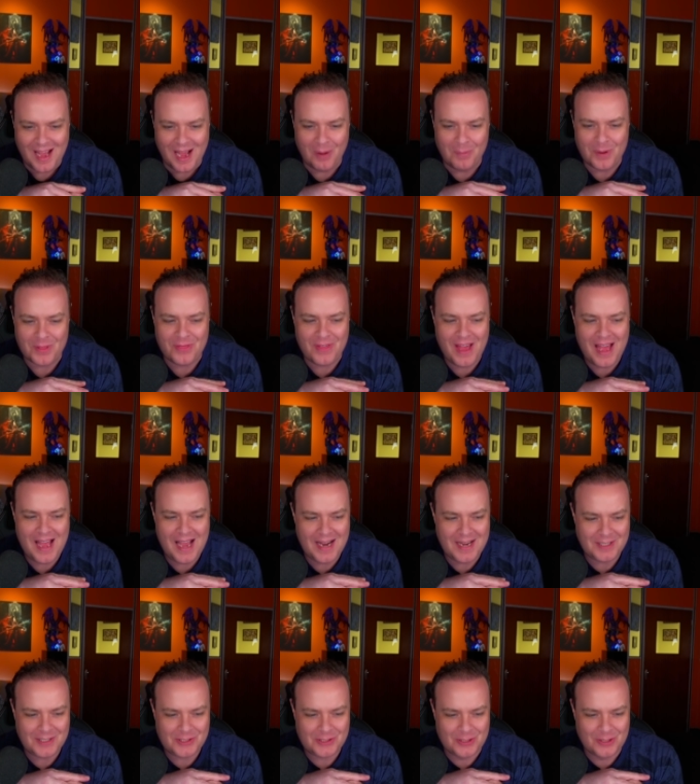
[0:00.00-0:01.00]
And with that,
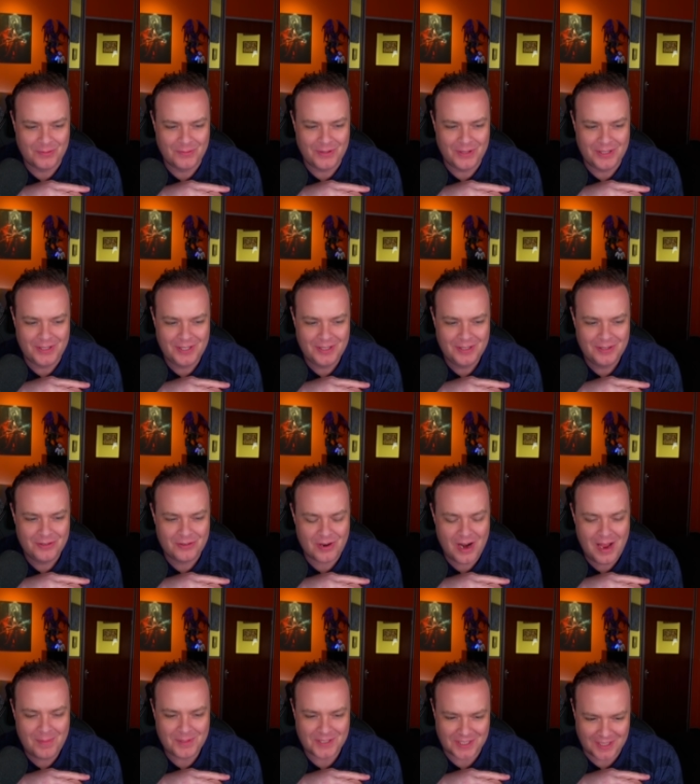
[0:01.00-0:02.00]
I discovered
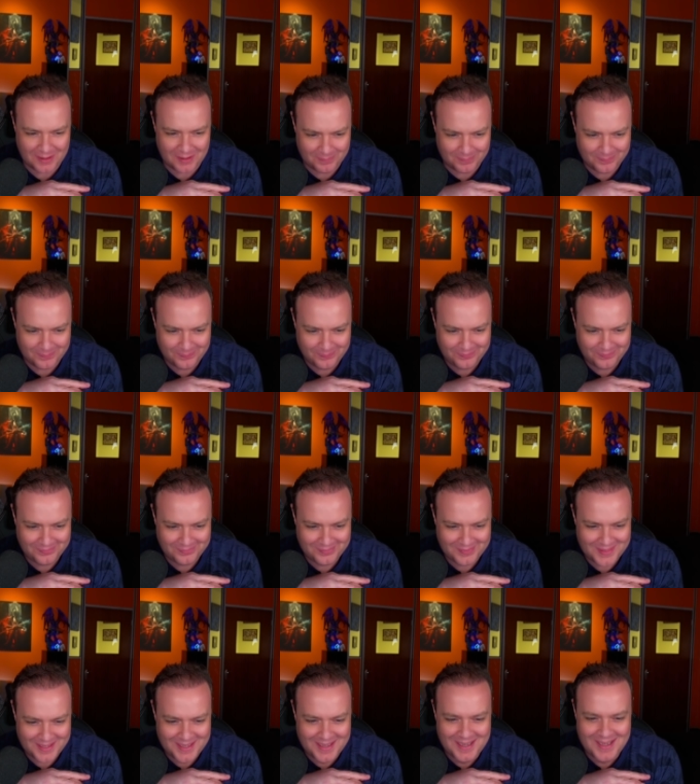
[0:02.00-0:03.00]
Drama Time.
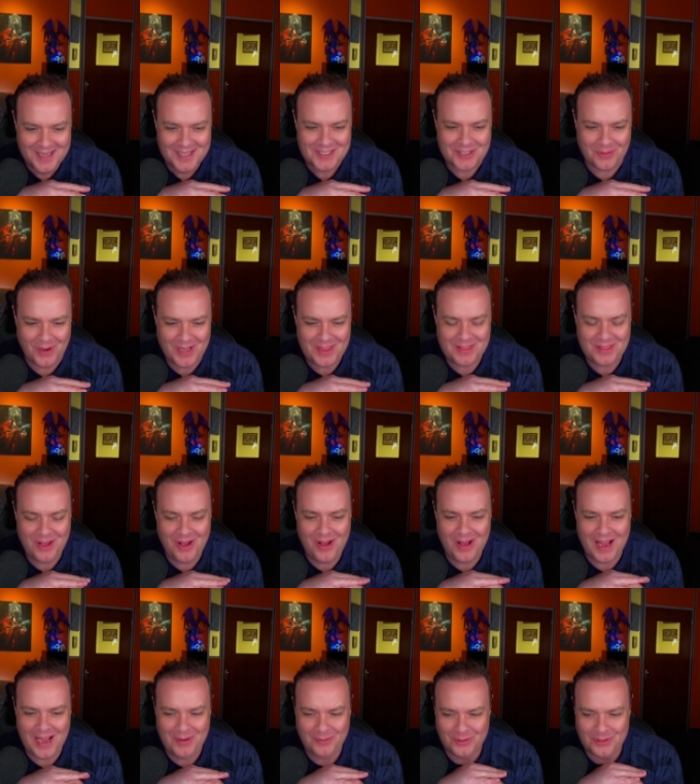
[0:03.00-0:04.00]
So I
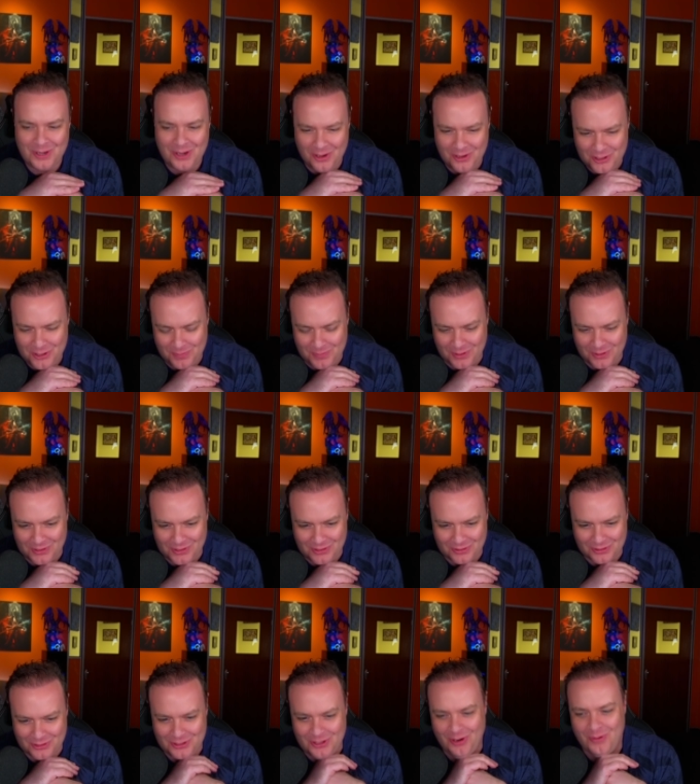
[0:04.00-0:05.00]
thought I will contribute to
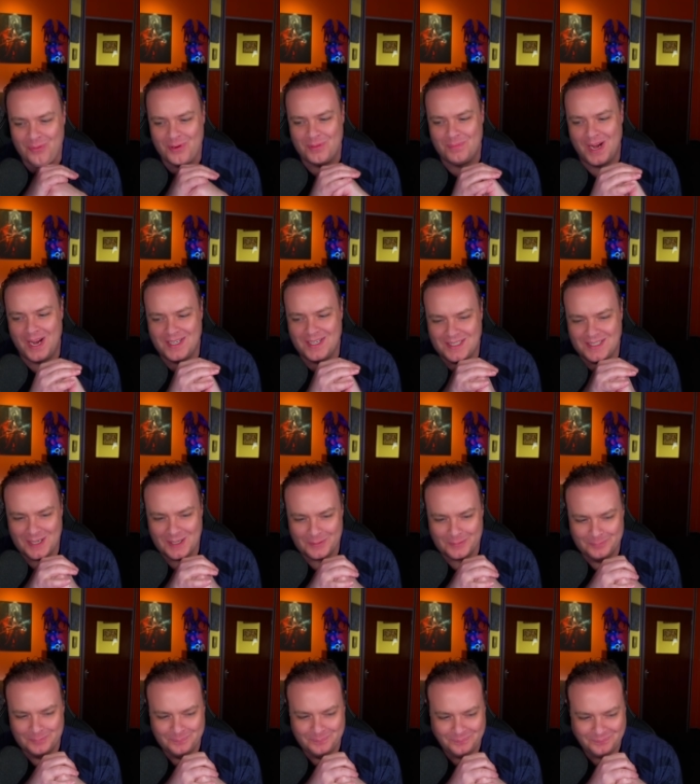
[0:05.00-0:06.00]
your show with my
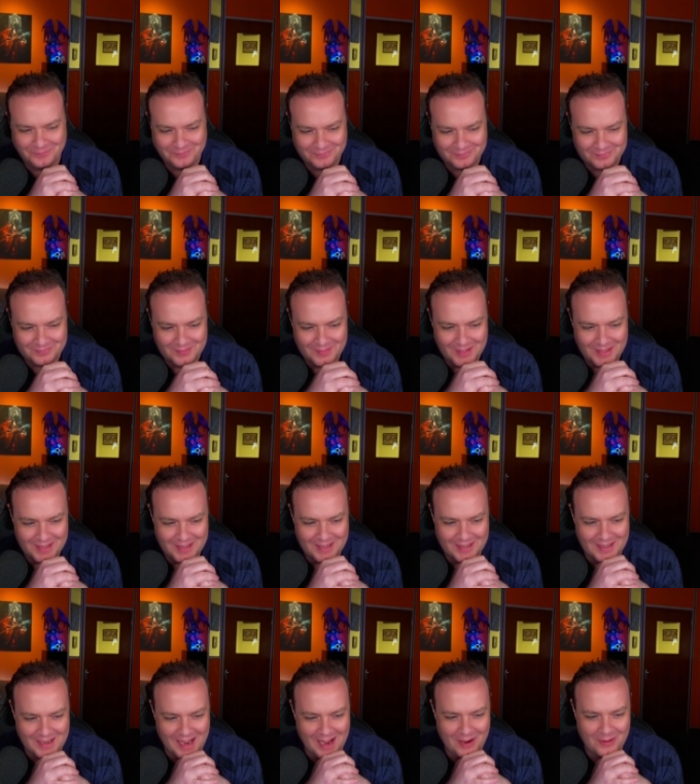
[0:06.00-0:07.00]
tale.
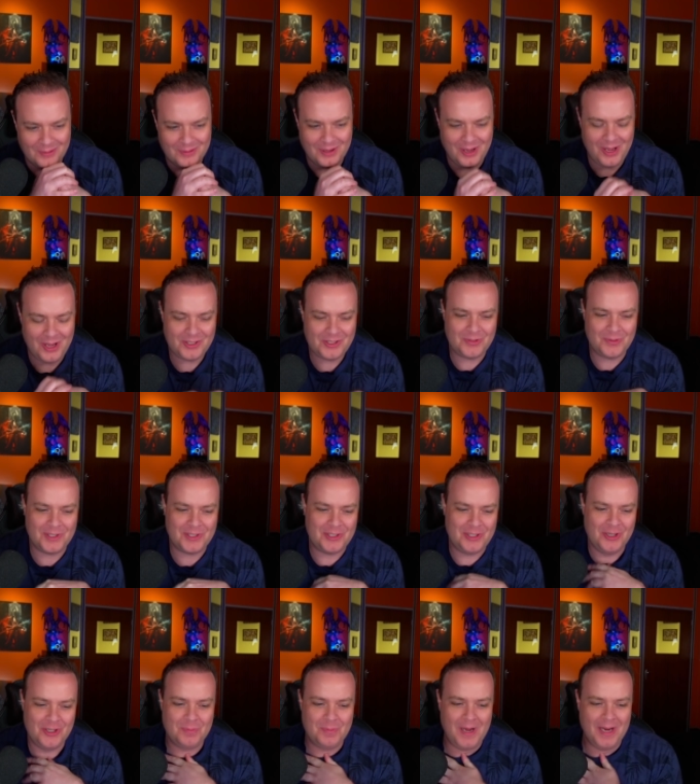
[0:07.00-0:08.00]
Now, also
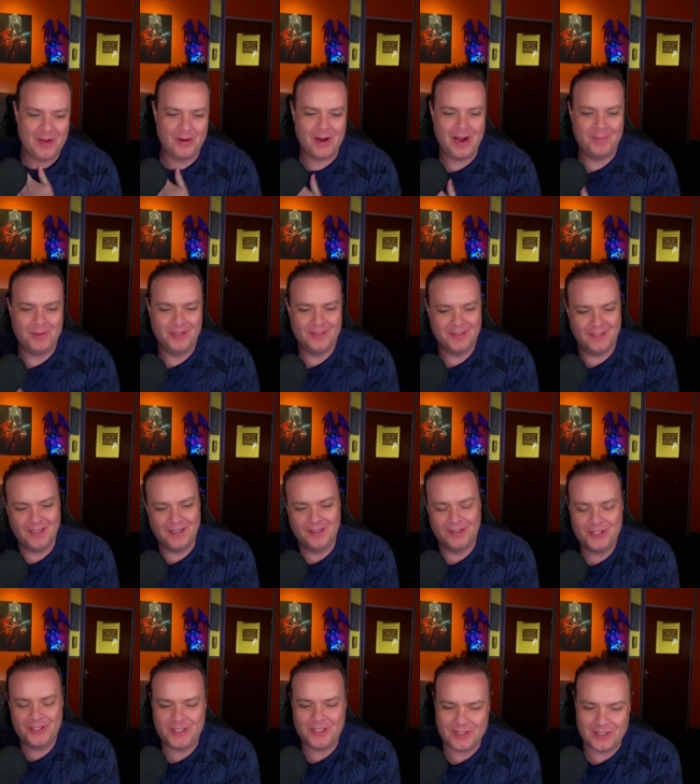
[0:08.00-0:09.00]
excuse my grammar.
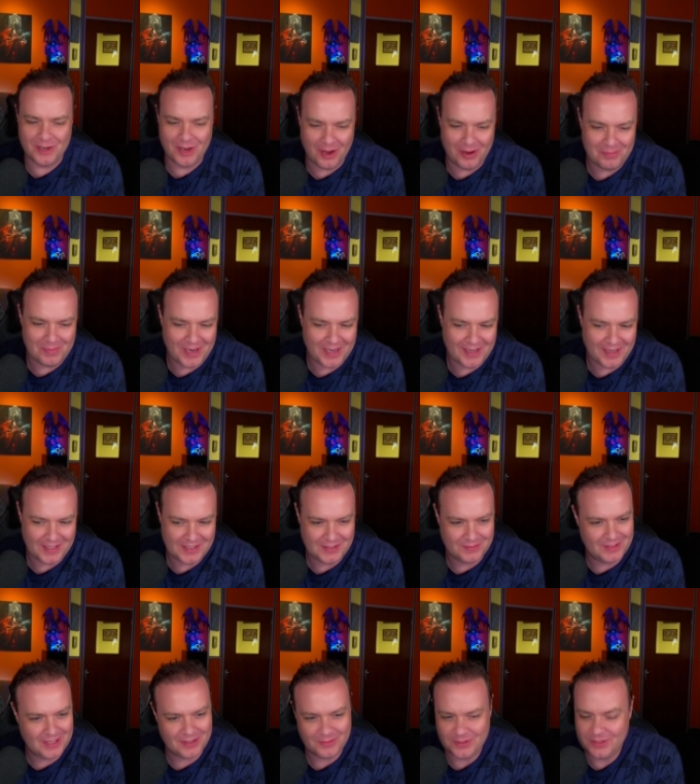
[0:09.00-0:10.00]
English is not my
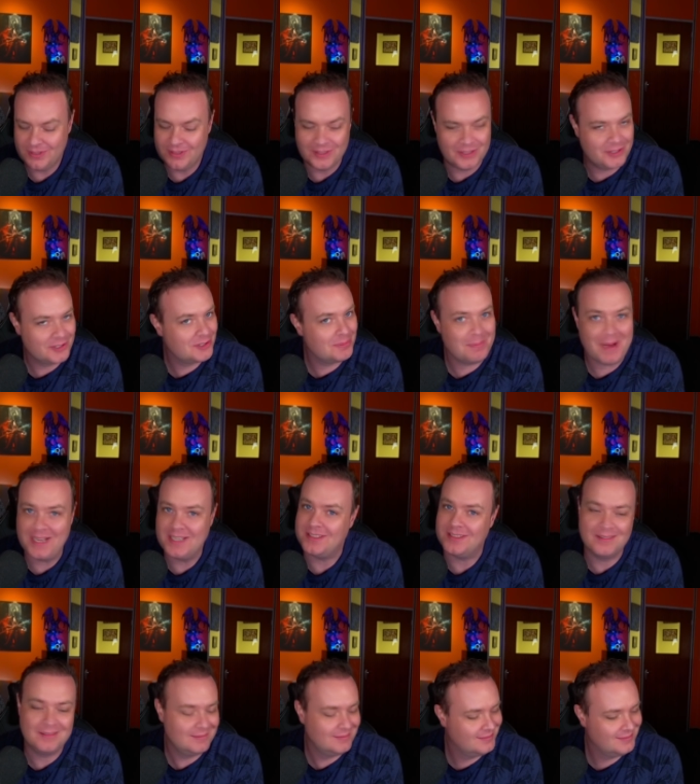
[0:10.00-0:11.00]
native language. Doesn't matter.